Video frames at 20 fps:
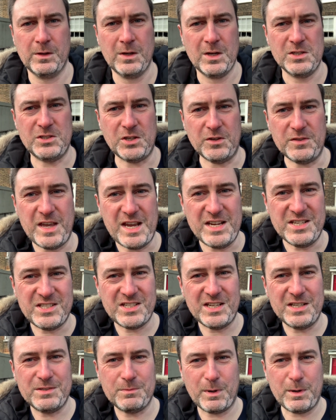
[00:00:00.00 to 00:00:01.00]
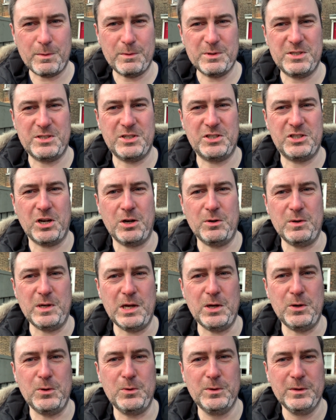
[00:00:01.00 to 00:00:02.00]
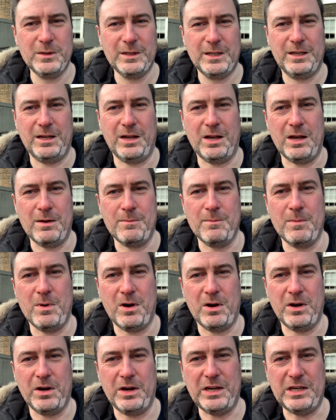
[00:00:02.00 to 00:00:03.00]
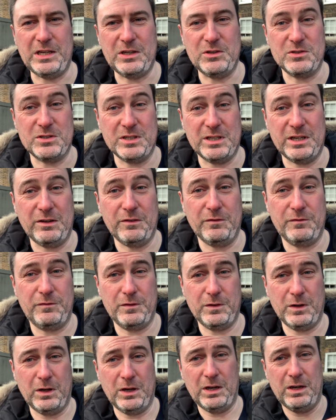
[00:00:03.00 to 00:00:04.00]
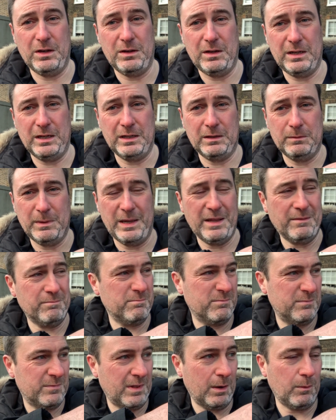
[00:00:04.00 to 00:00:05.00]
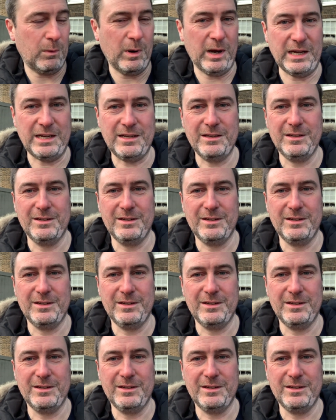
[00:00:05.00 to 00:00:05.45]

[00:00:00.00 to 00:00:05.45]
So this is what I wanted to show you. I used to live a little bit that way,